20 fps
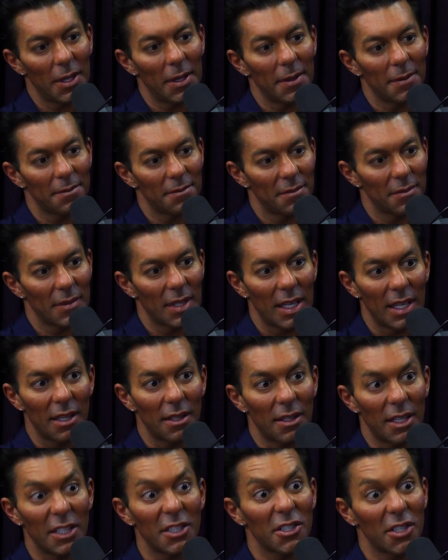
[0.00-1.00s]
Yeah,
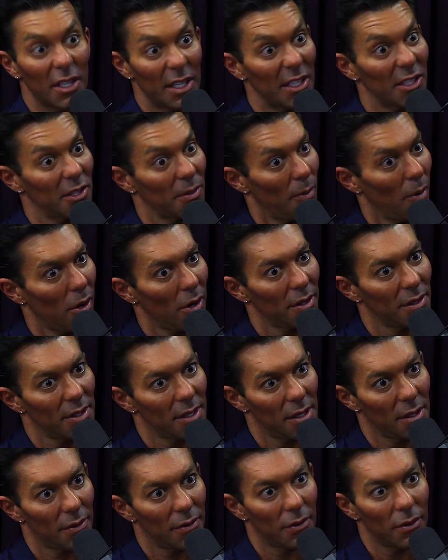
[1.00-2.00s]
he's smart as
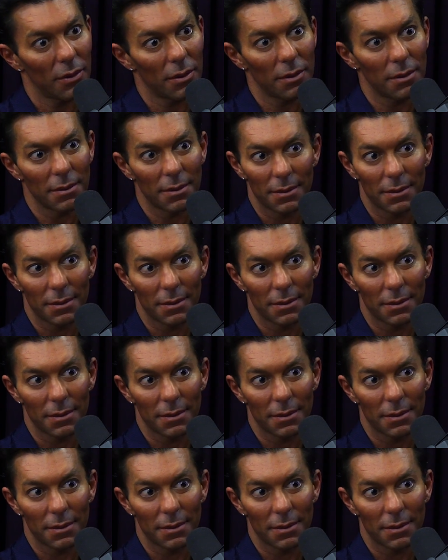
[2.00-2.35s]
hell too.